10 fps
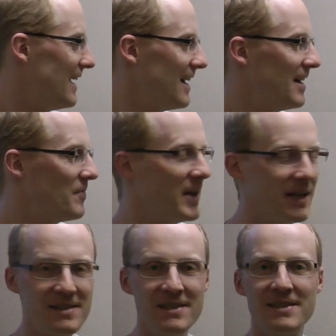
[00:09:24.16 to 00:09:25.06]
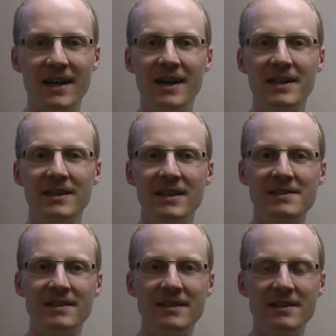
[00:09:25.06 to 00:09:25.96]
Uh, and since I
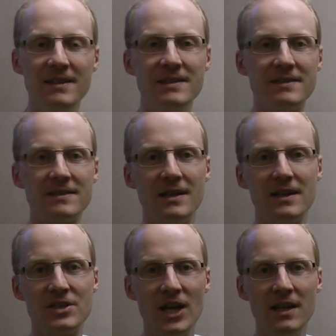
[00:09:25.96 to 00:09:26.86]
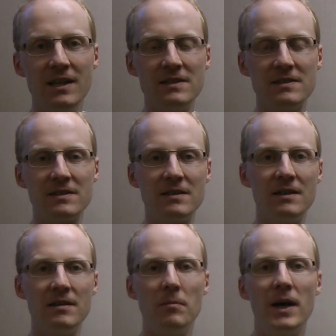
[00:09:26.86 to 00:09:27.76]
tested these uh, Chinese
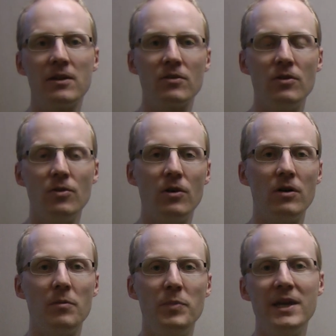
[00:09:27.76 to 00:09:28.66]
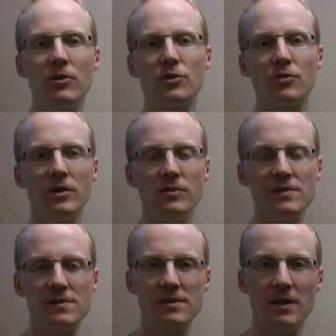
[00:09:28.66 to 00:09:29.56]
micro or pico
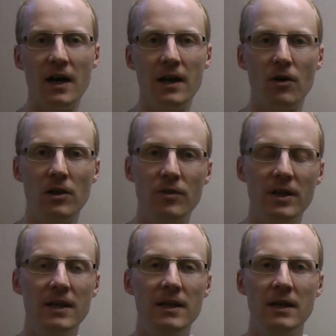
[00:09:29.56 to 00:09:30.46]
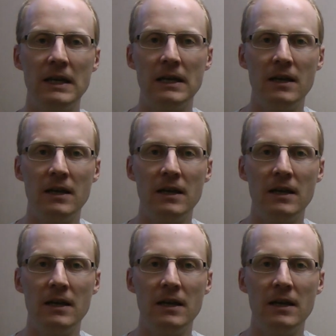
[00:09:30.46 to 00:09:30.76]
drones, I already